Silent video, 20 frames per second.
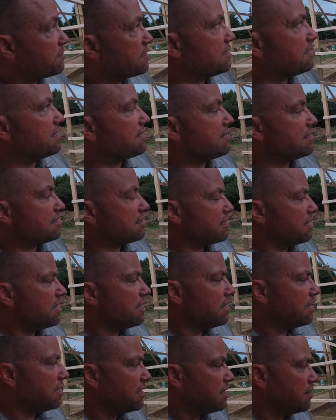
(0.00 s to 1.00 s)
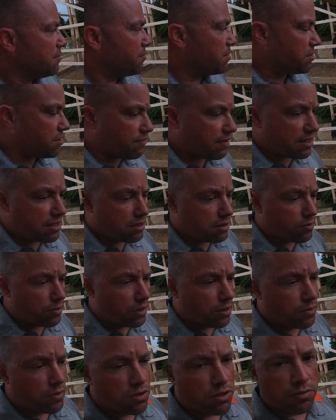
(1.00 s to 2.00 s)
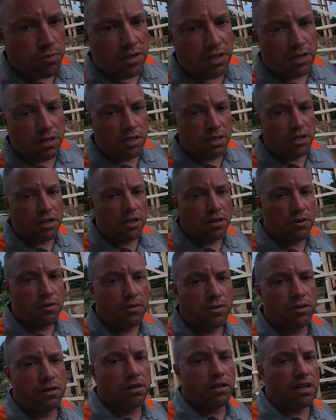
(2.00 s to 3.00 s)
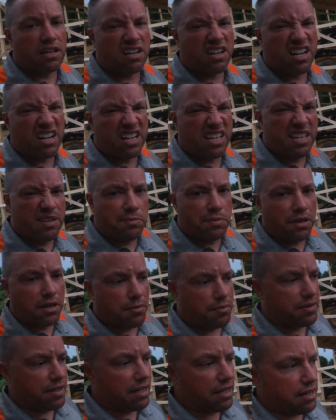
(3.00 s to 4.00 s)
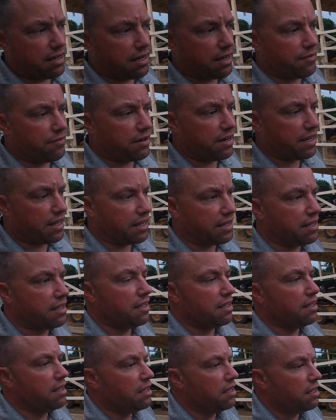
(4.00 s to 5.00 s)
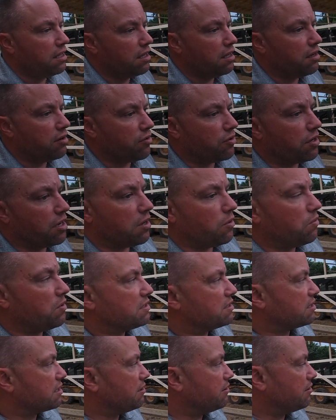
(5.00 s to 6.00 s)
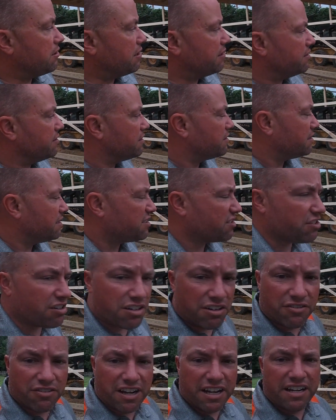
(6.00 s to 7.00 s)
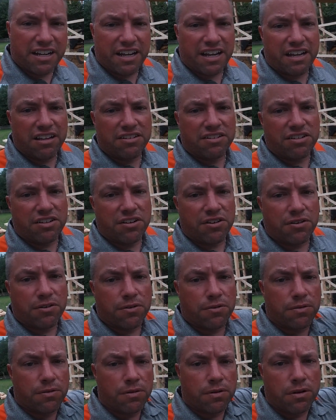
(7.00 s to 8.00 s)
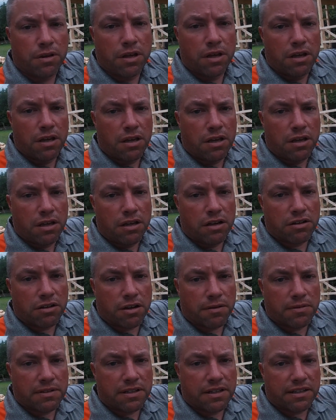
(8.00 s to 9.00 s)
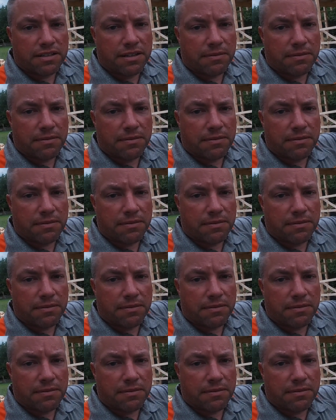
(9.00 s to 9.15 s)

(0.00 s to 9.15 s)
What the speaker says: to this. But the rest of the week, we should be good to go. I'll kind of keep you updated every day on what's going on. It's starting to rain now, so here comes the next